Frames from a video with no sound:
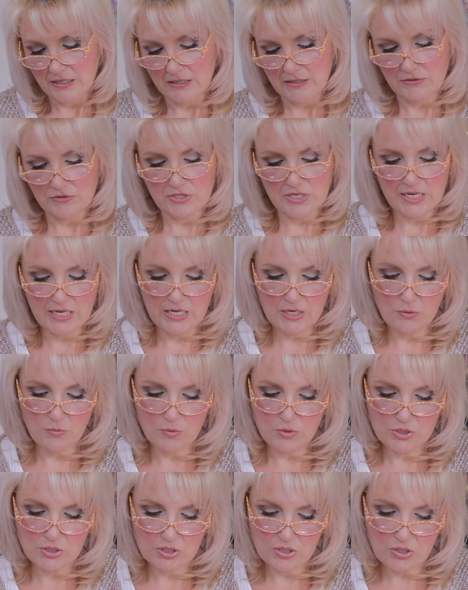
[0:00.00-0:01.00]
I'll tell you
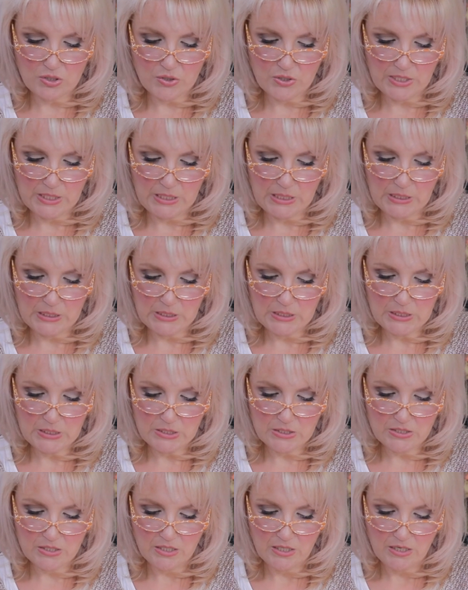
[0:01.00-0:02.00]
what's got in
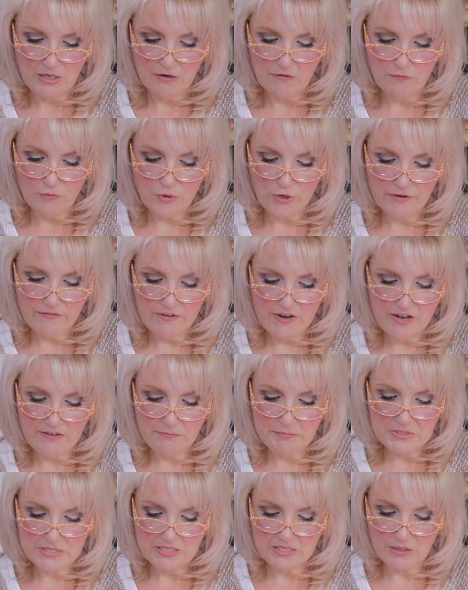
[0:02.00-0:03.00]
it,
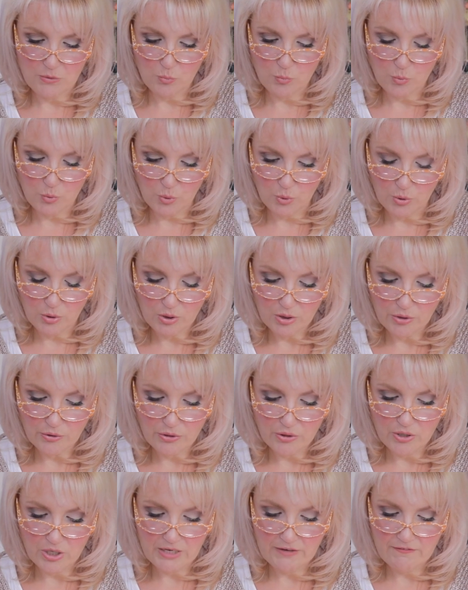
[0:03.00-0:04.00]
45% wool,
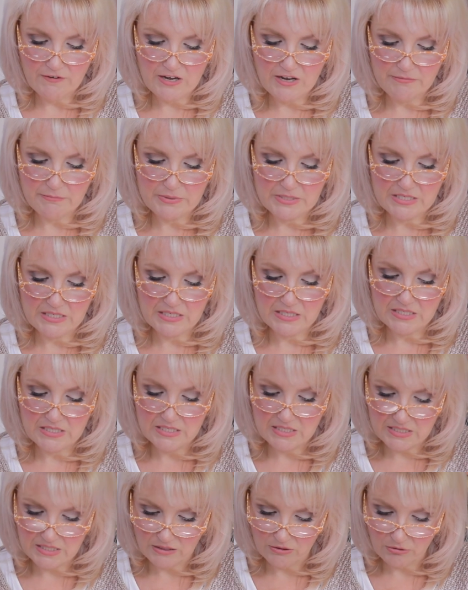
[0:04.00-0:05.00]
35%
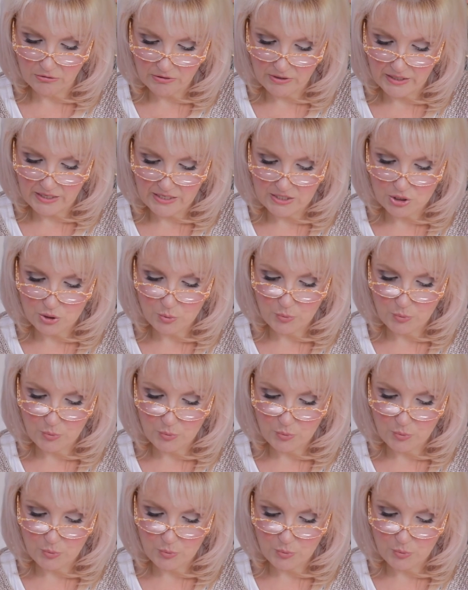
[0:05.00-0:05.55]
silk, and